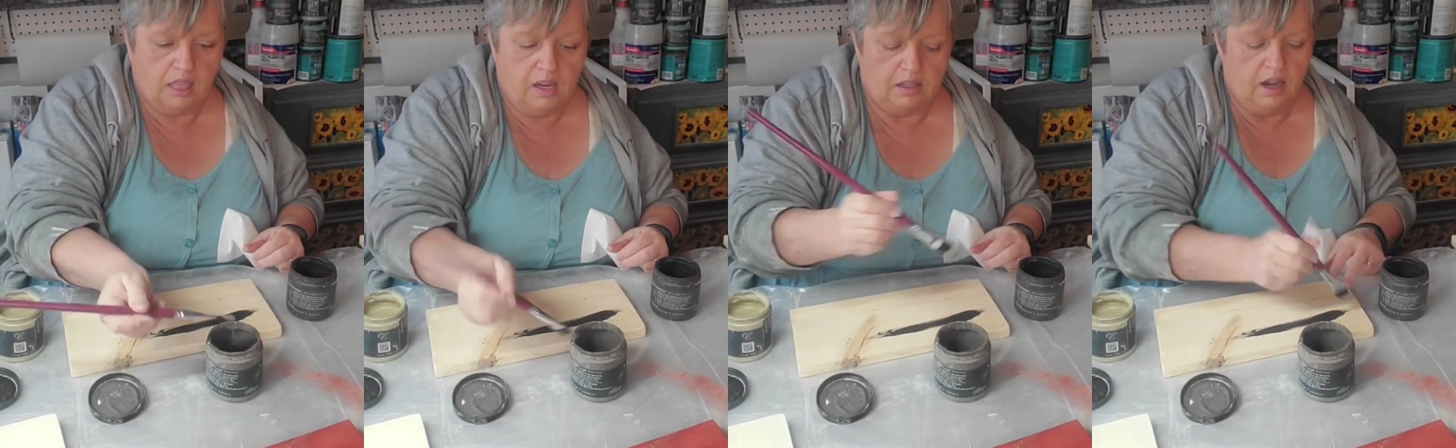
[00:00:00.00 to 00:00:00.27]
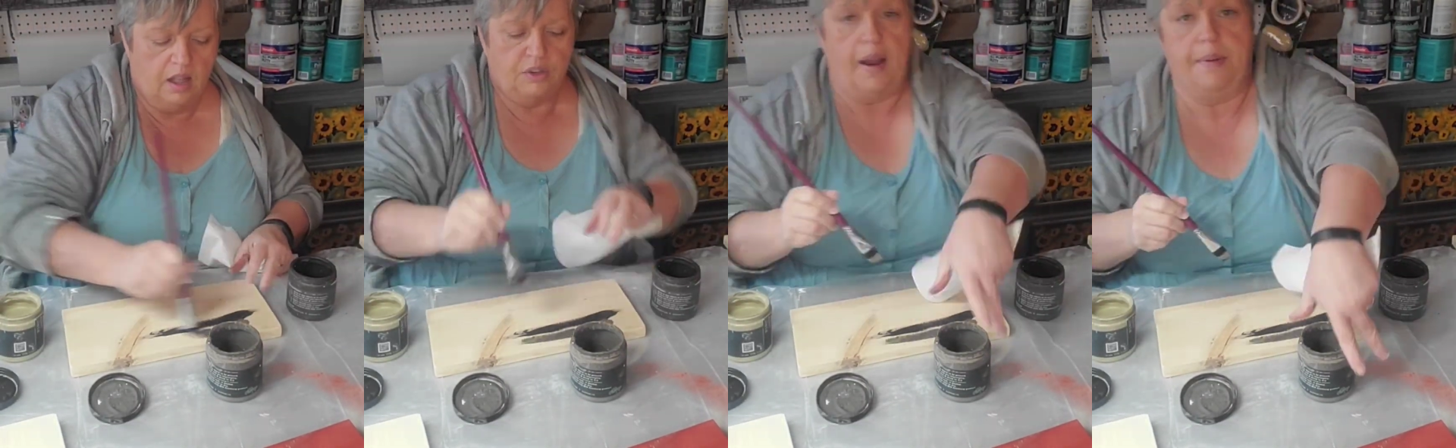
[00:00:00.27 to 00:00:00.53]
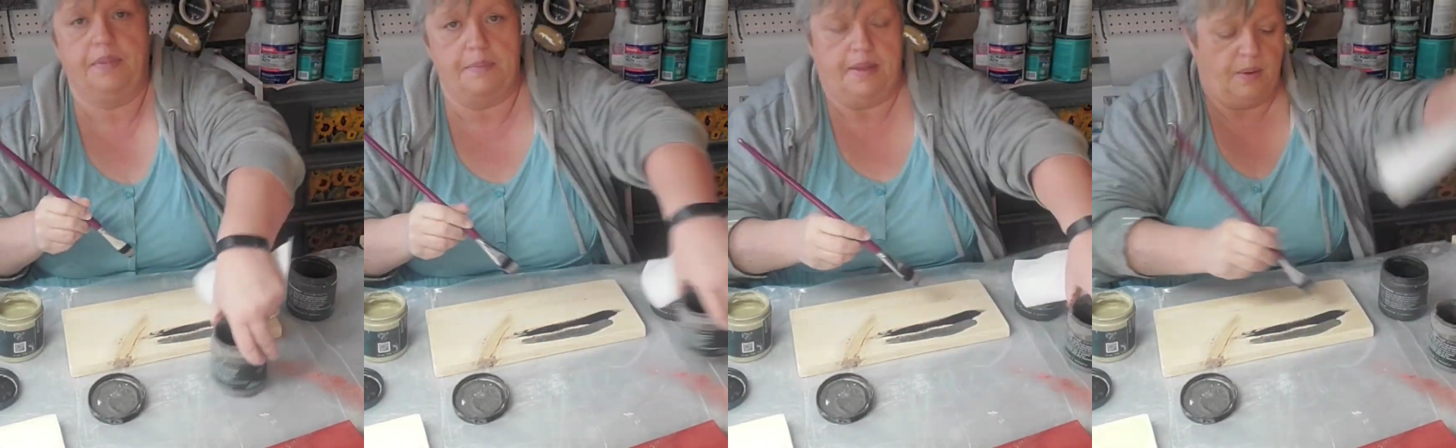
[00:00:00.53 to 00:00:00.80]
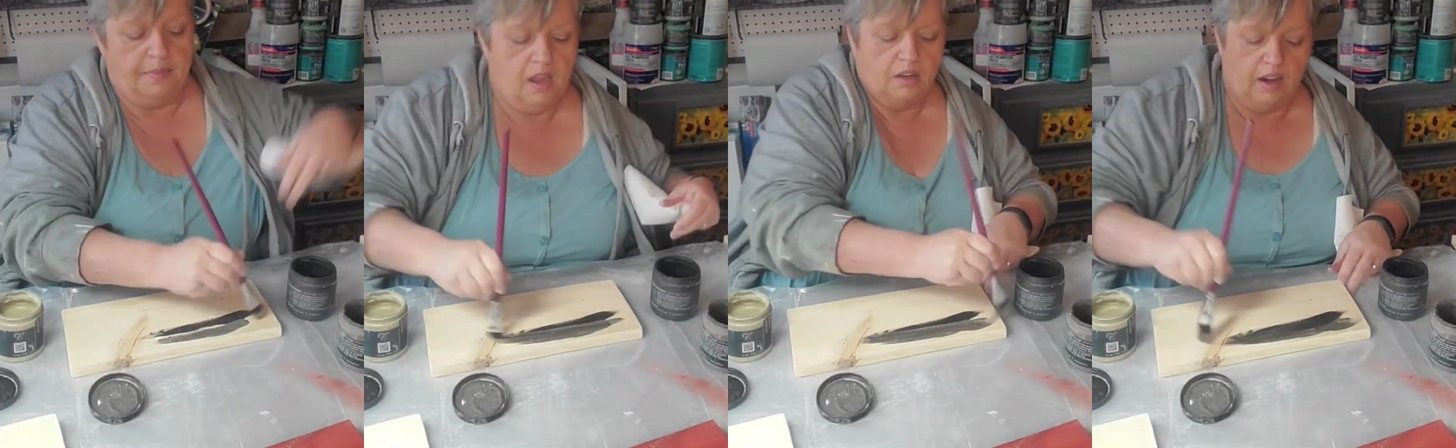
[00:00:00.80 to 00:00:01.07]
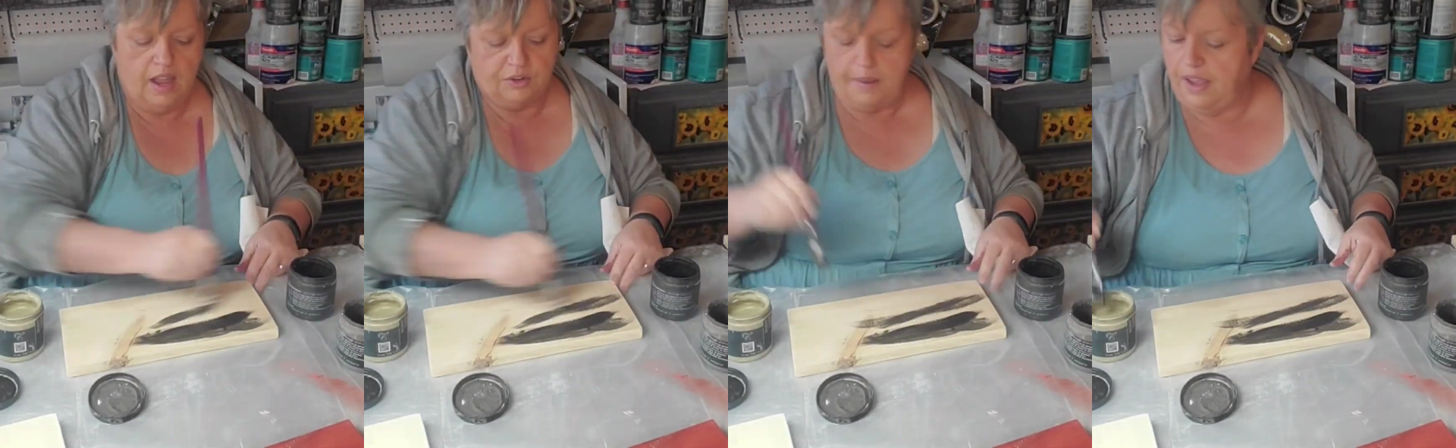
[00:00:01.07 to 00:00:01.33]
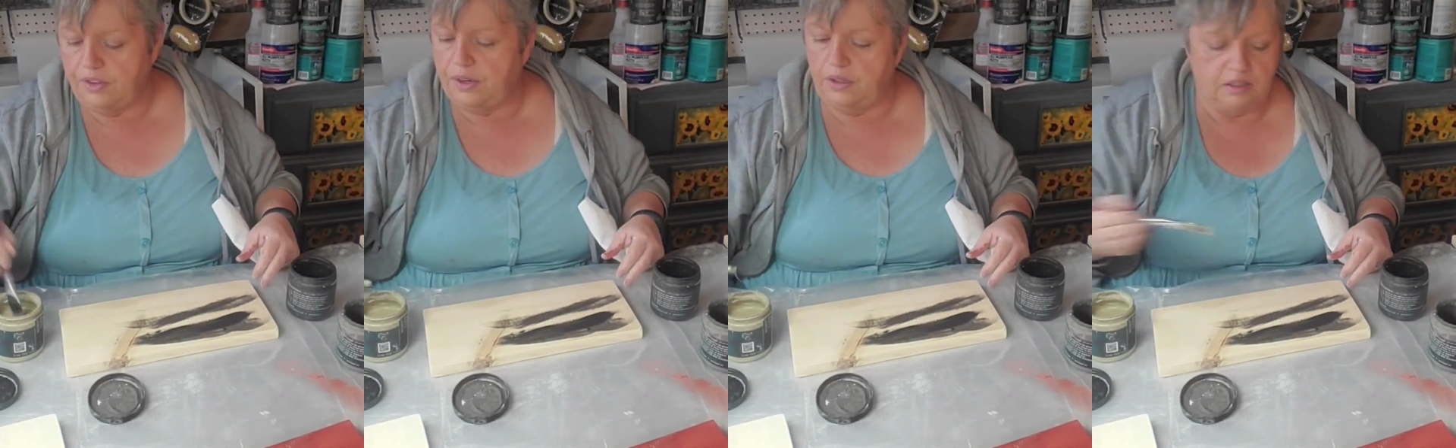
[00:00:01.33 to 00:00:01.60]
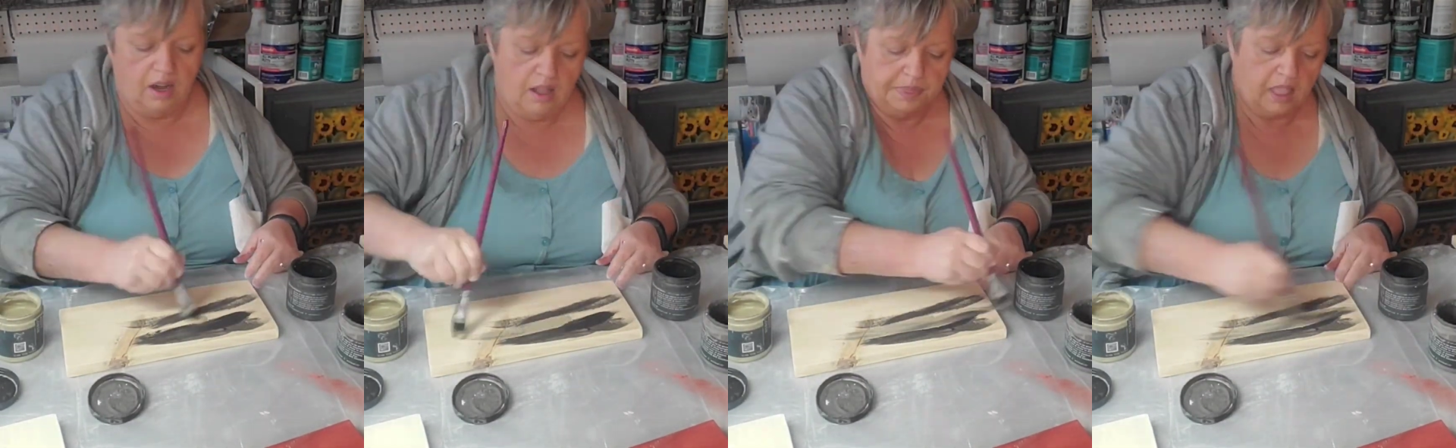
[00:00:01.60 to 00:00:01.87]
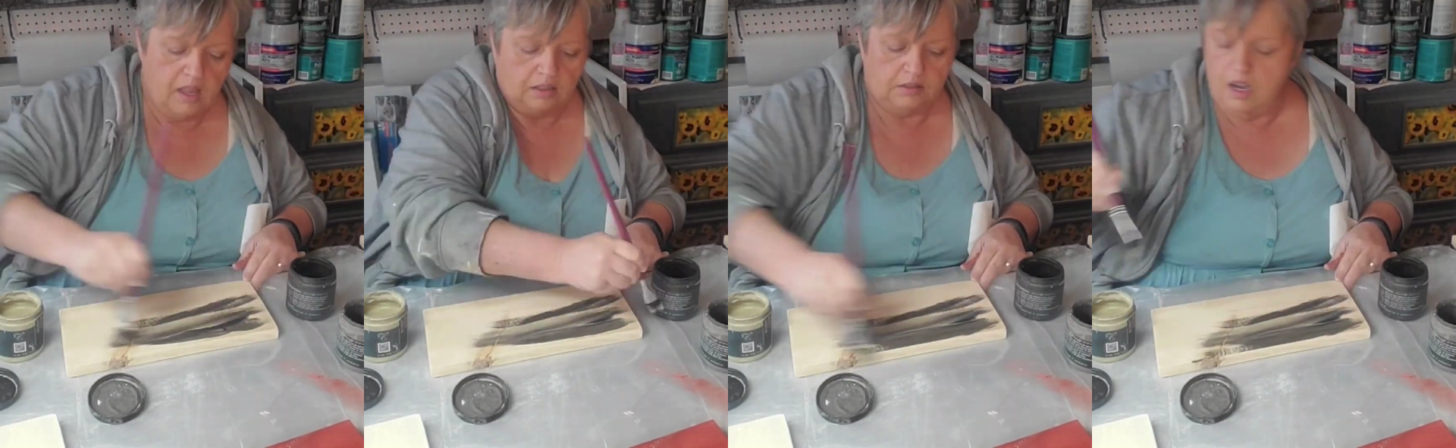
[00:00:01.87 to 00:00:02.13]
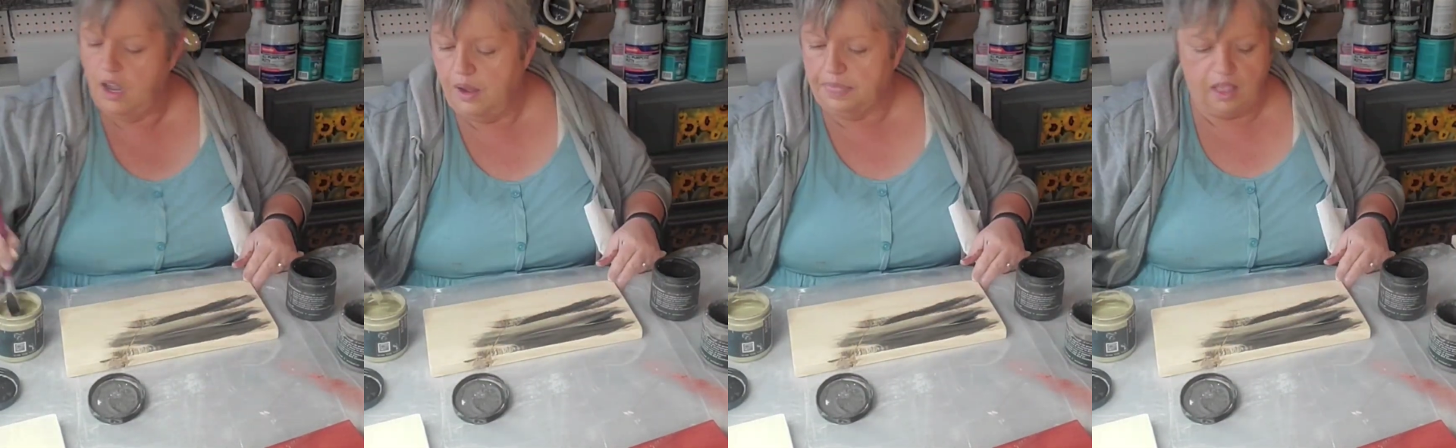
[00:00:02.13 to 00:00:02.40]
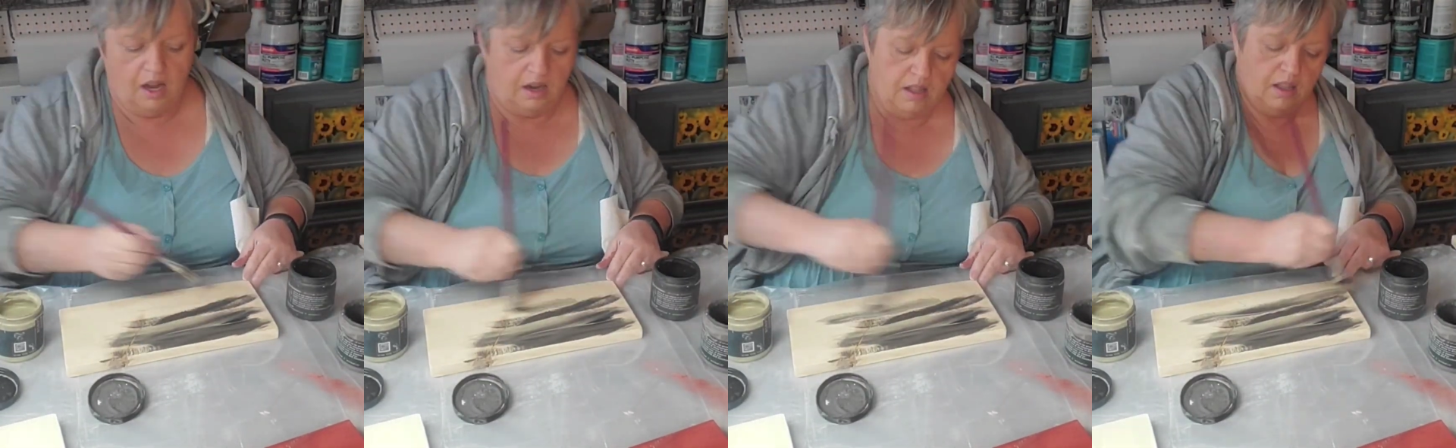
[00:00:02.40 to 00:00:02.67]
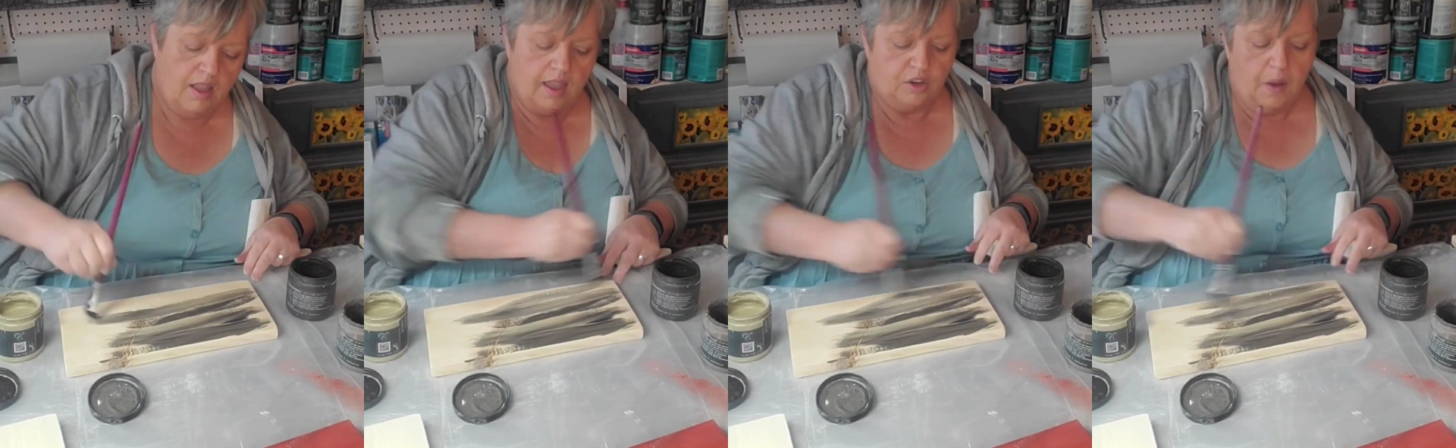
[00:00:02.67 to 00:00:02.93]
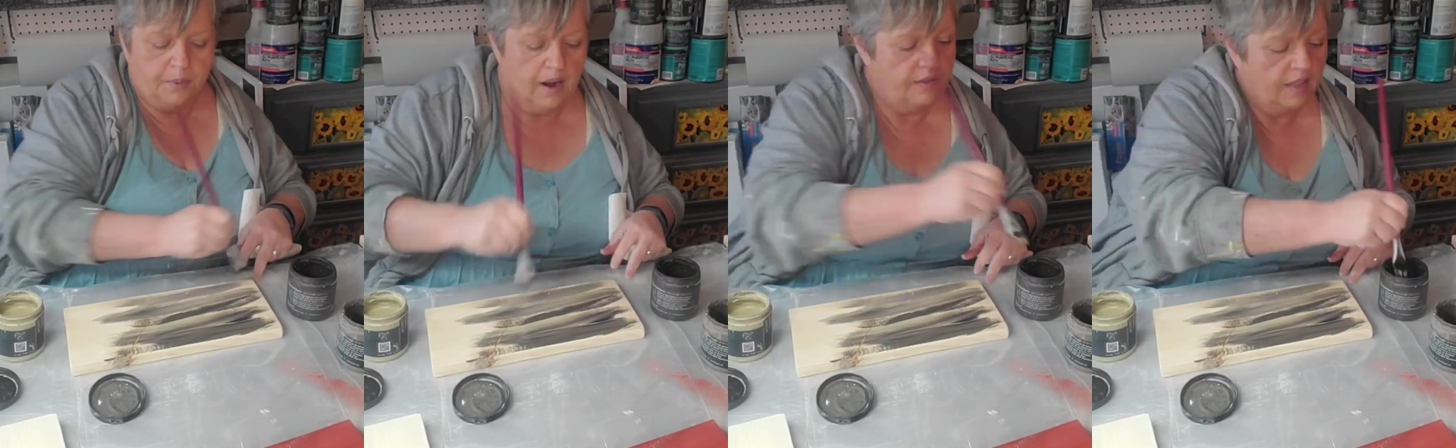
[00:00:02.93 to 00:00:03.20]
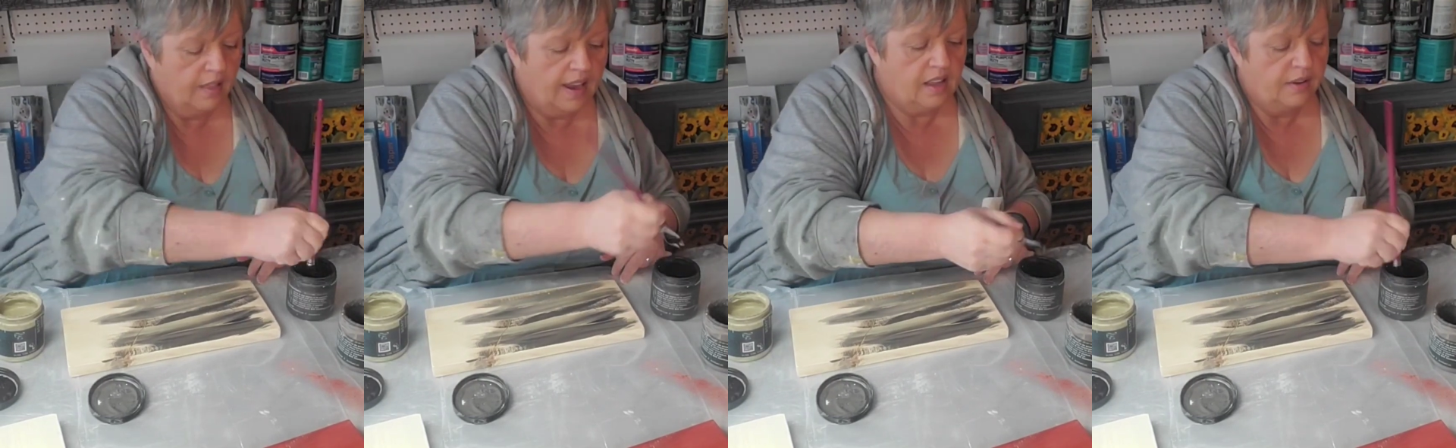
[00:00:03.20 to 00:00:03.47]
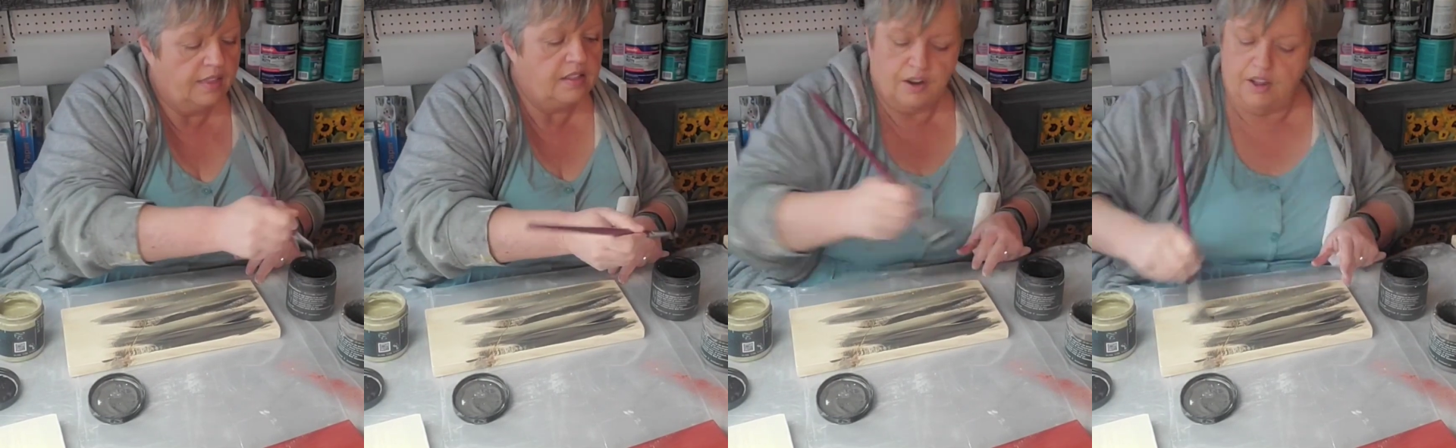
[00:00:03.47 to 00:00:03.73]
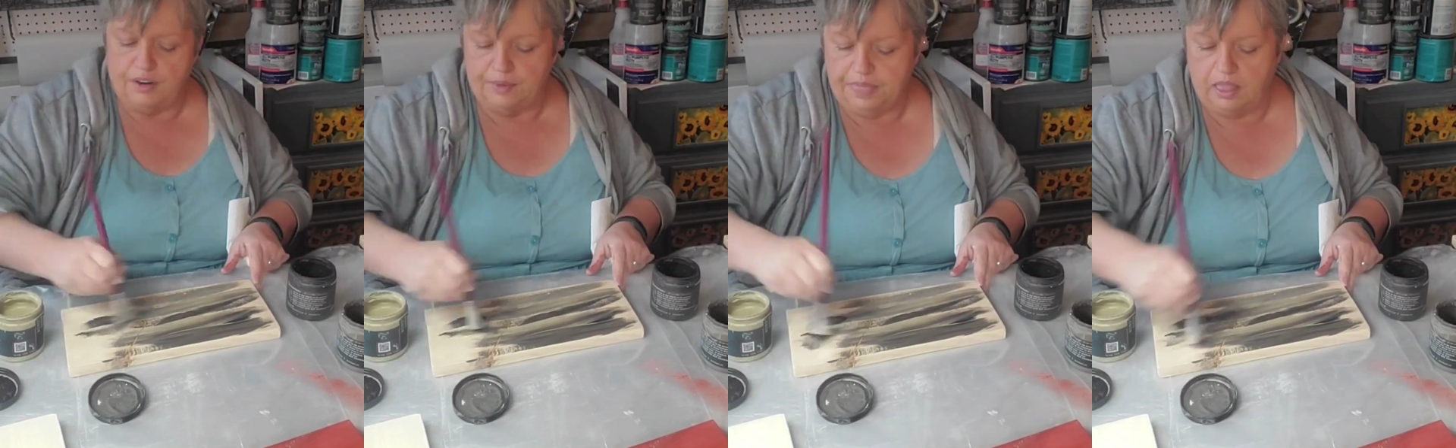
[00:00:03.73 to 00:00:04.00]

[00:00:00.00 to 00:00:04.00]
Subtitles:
white one was done in cotton and, I'm sorry, not cotton,